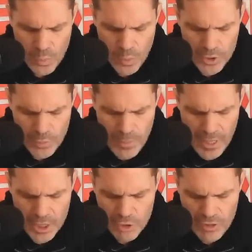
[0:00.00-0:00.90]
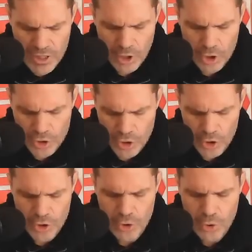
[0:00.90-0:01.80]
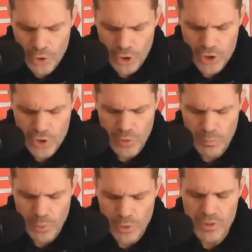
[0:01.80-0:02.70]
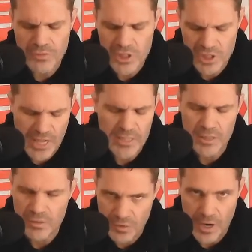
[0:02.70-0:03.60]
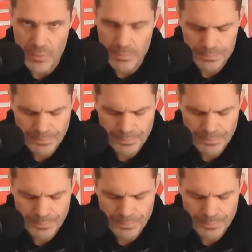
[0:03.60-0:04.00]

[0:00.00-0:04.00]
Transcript: While you may agree or not, kudos to the board for standing firm.